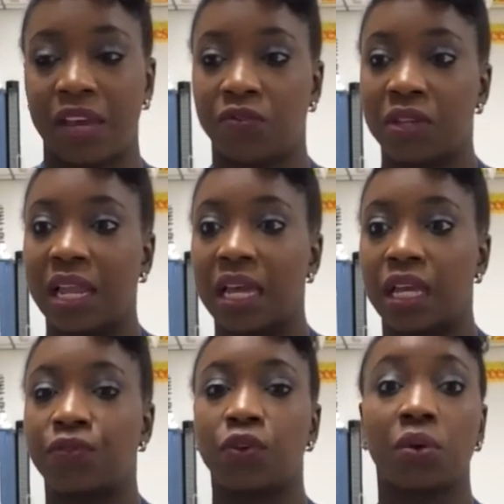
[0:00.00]
I feel
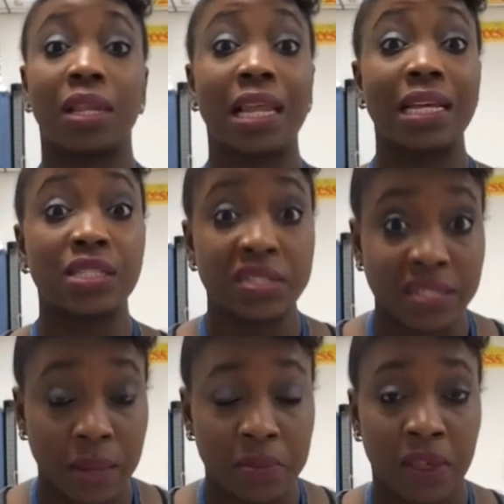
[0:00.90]
like if you're led to
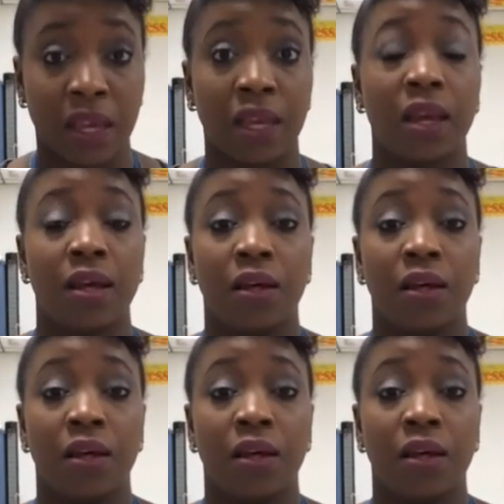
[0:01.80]
something,